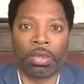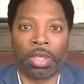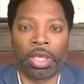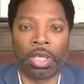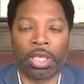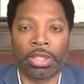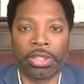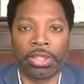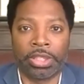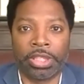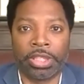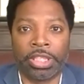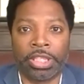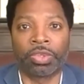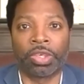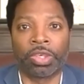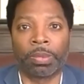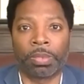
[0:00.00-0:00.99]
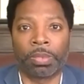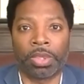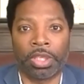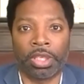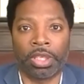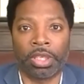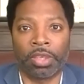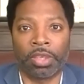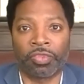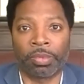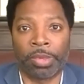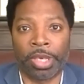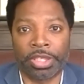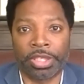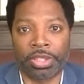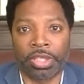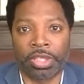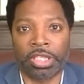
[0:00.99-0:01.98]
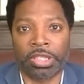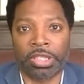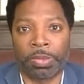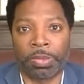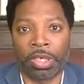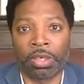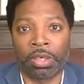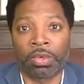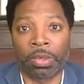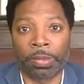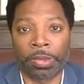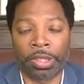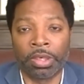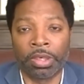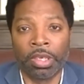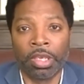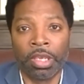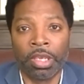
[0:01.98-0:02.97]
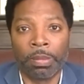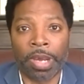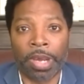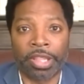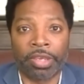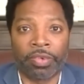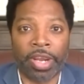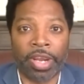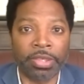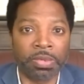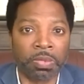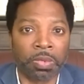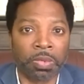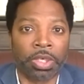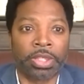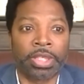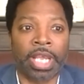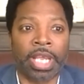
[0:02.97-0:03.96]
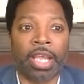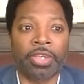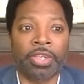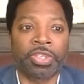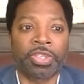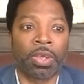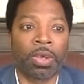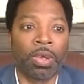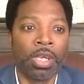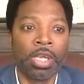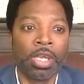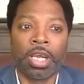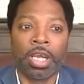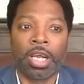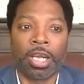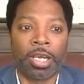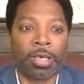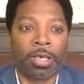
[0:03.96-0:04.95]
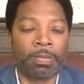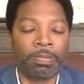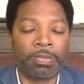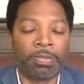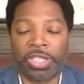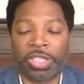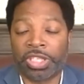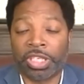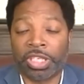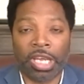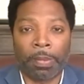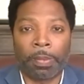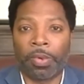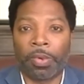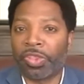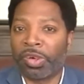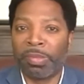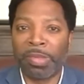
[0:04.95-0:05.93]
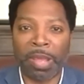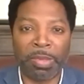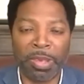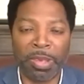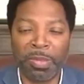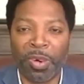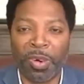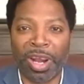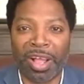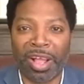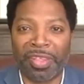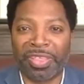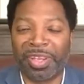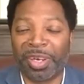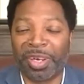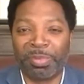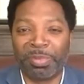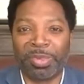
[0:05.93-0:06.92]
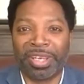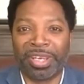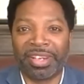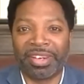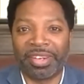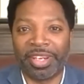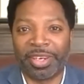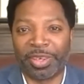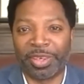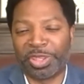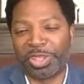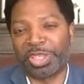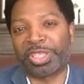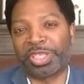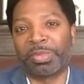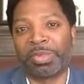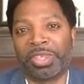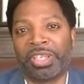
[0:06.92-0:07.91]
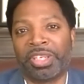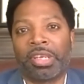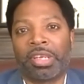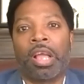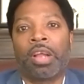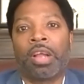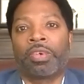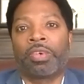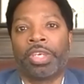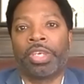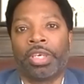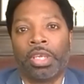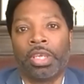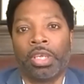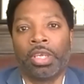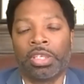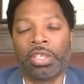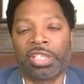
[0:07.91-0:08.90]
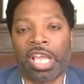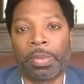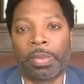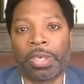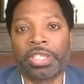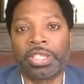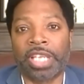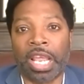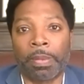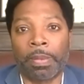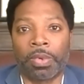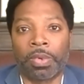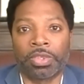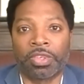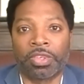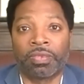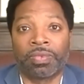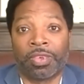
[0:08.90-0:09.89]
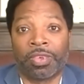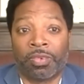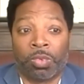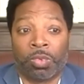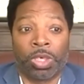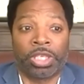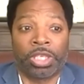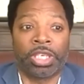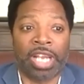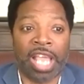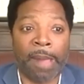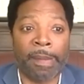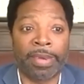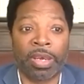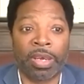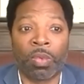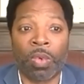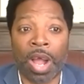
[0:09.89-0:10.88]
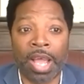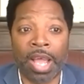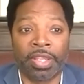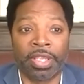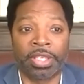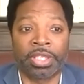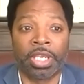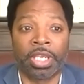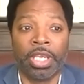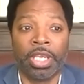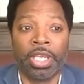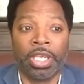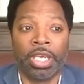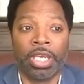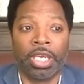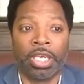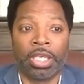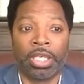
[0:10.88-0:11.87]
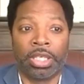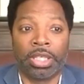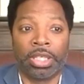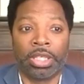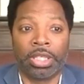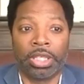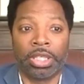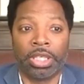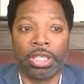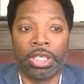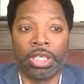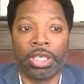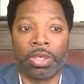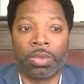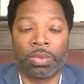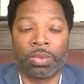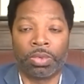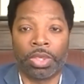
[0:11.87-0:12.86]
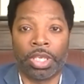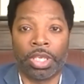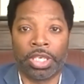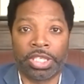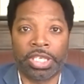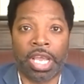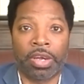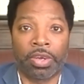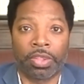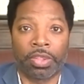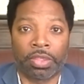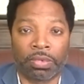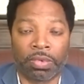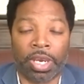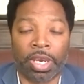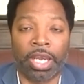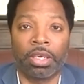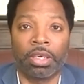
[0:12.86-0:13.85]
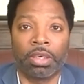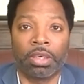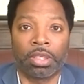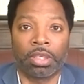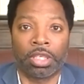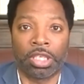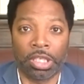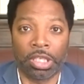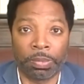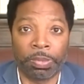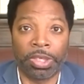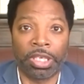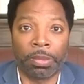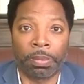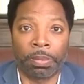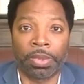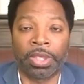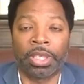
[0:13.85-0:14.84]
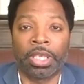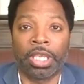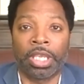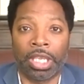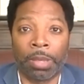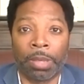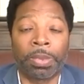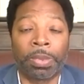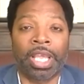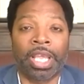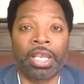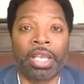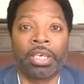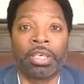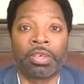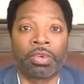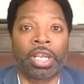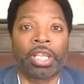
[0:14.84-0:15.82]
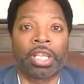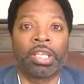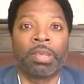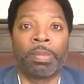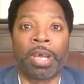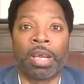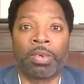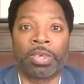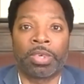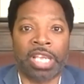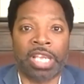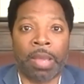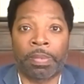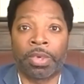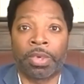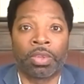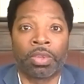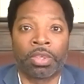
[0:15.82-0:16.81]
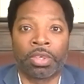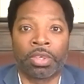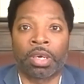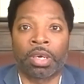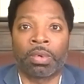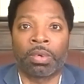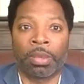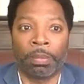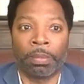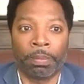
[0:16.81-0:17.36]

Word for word: uh, decrypt the information that's been encrypted by the ransomware attack. So um, just a couple, there may be more out there, but you know just some good concrete type examples of, of what could happen and why this uh, you know insider threat could be impl- implicated directly by what's happening on the dark web.